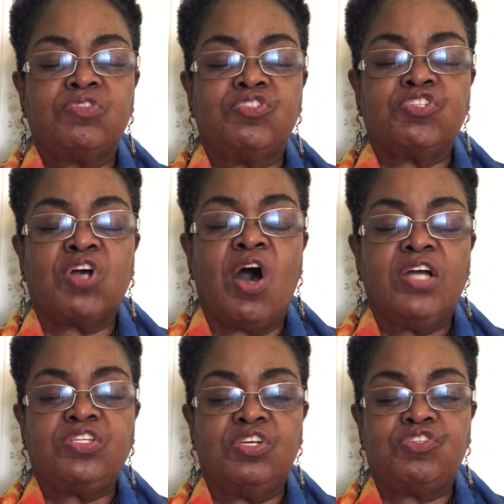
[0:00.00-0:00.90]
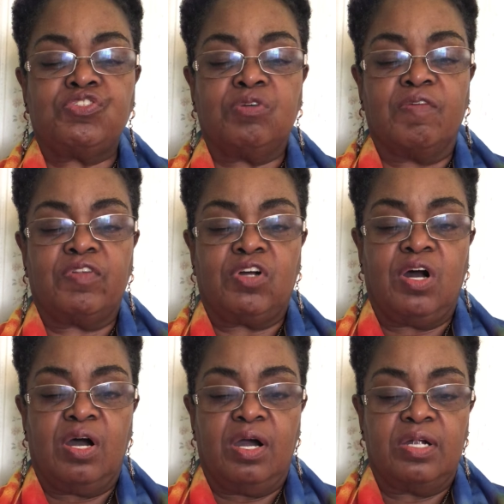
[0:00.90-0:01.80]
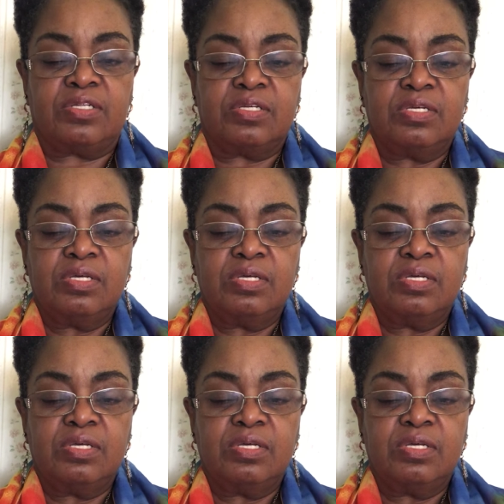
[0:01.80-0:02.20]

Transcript: the scar tissue of their heart,